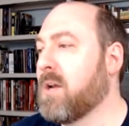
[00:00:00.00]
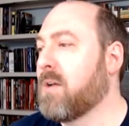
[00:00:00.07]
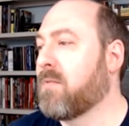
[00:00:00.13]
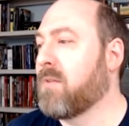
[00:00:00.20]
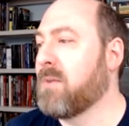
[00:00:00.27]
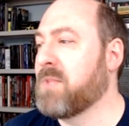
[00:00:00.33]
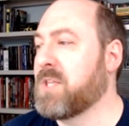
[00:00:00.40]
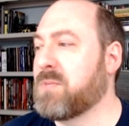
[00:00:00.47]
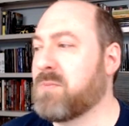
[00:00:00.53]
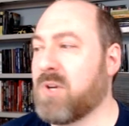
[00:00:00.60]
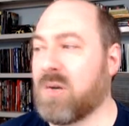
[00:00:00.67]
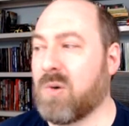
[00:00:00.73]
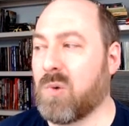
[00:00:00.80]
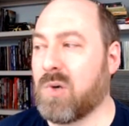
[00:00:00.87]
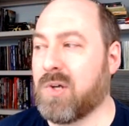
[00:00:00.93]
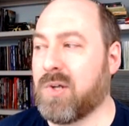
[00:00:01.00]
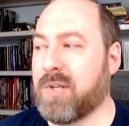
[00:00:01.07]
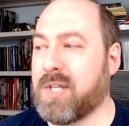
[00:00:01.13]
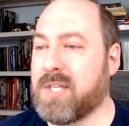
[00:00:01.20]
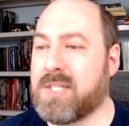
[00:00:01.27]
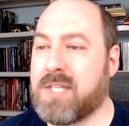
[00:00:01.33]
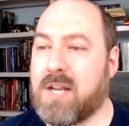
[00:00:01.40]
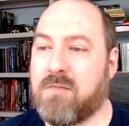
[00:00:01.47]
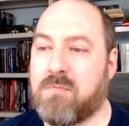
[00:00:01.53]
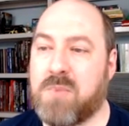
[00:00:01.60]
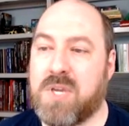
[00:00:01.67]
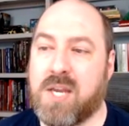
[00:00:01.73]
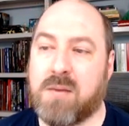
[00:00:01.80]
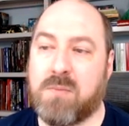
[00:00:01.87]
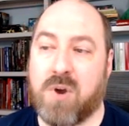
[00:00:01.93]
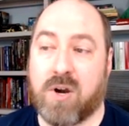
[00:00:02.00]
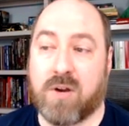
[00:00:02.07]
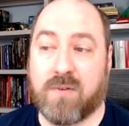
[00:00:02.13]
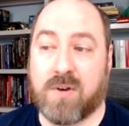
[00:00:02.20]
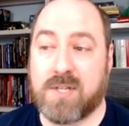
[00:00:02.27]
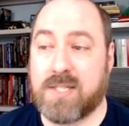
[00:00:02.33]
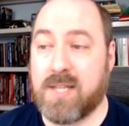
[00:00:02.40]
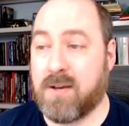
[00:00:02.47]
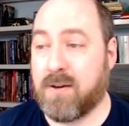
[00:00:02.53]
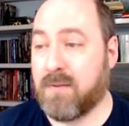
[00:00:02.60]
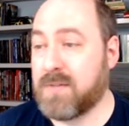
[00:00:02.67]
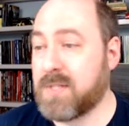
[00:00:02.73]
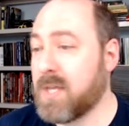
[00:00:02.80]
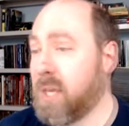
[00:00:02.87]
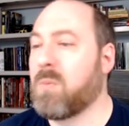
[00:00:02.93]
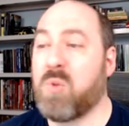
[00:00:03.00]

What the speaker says: from the spirit world instead of being a part of ourselves.